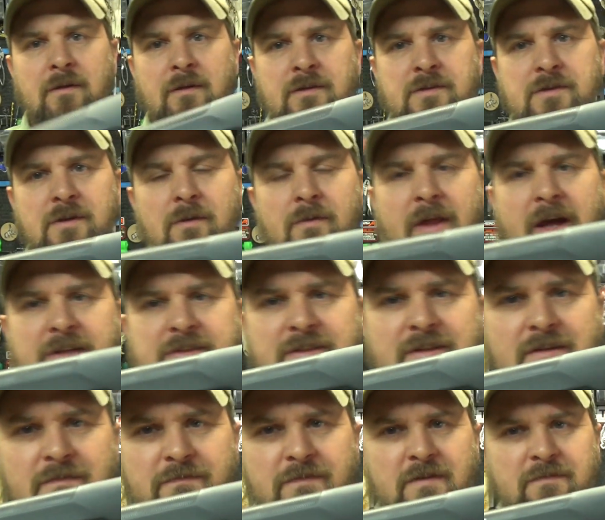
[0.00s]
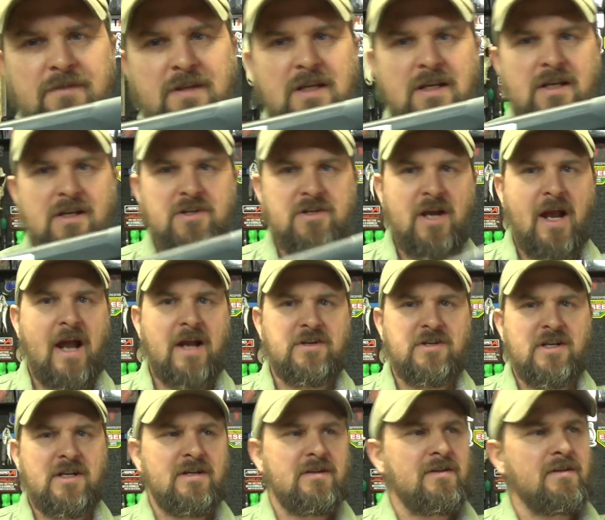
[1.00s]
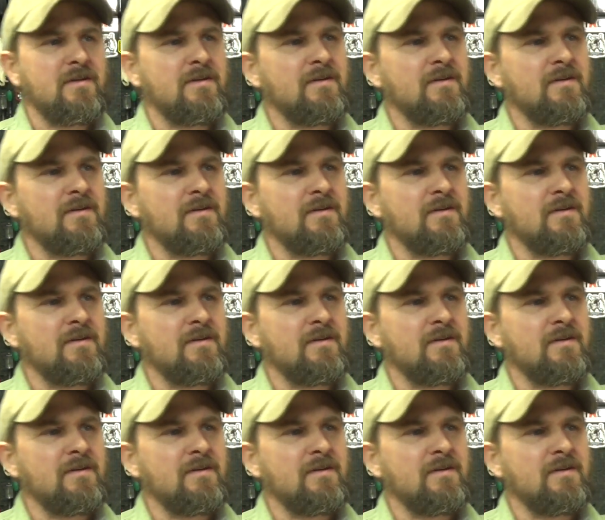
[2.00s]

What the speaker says: So that's the 15-inch hatchet.